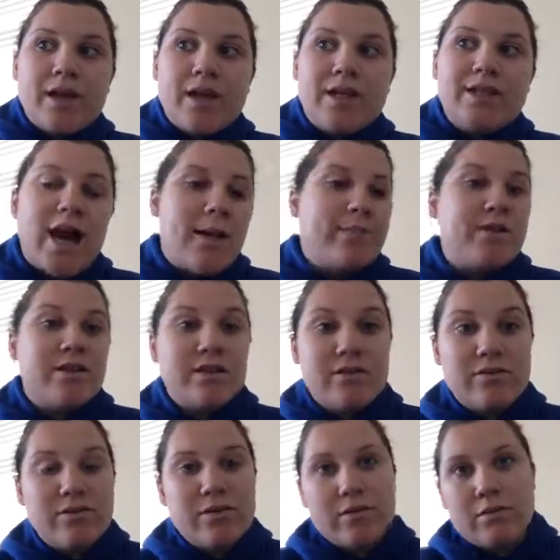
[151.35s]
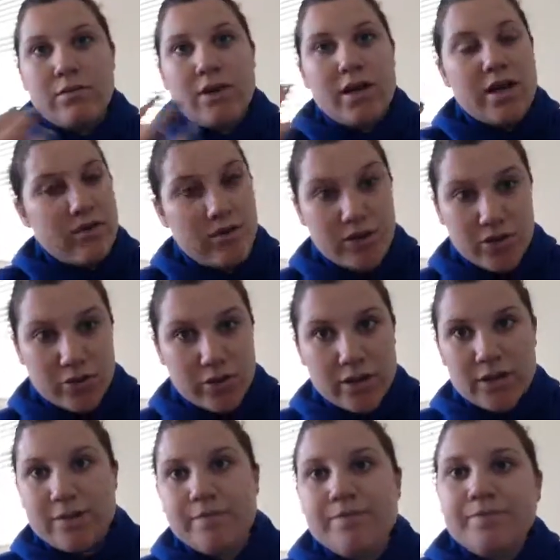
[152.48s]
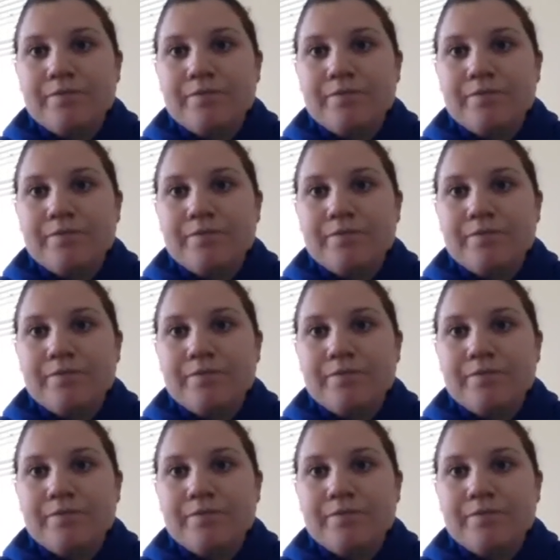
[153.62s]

adaptive individuals.